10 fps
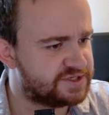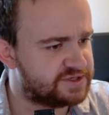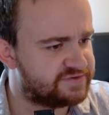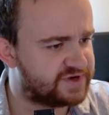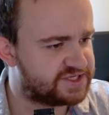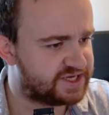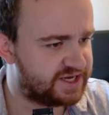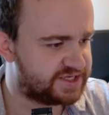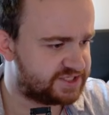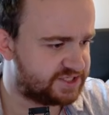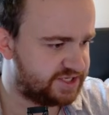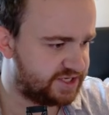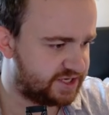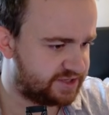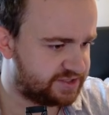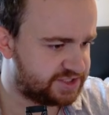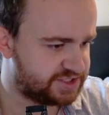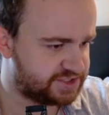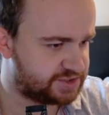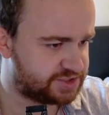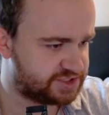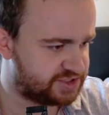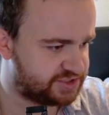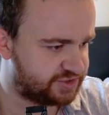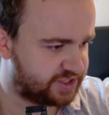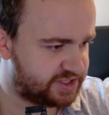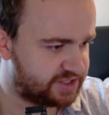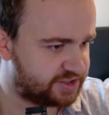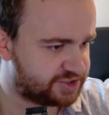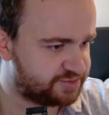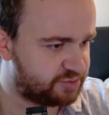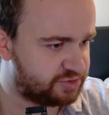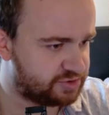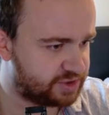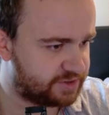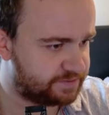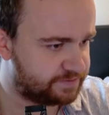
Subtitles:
If I had to guess, yeah, this is Trichilia Cosmoball, right?